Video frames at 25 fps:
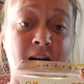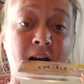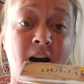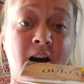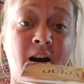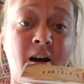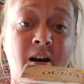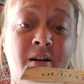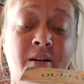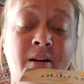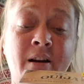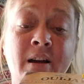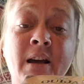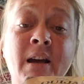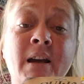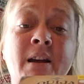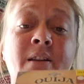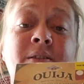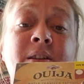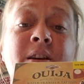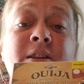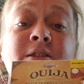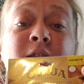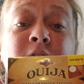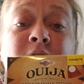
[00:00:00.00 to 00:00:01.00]
Oh,
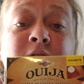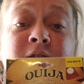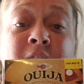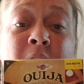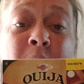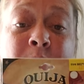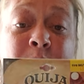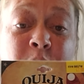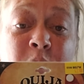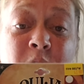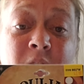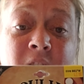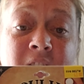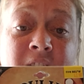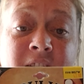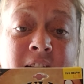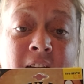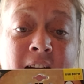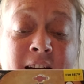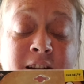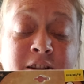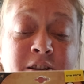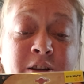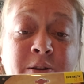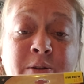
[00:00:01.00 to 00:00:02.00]
these are temporary
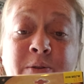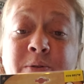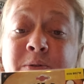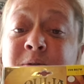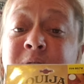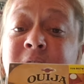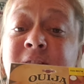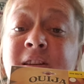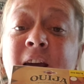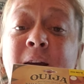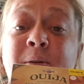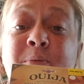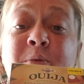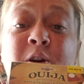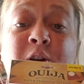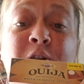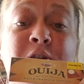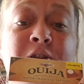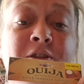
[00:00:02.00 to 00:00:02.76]
tattoos. They were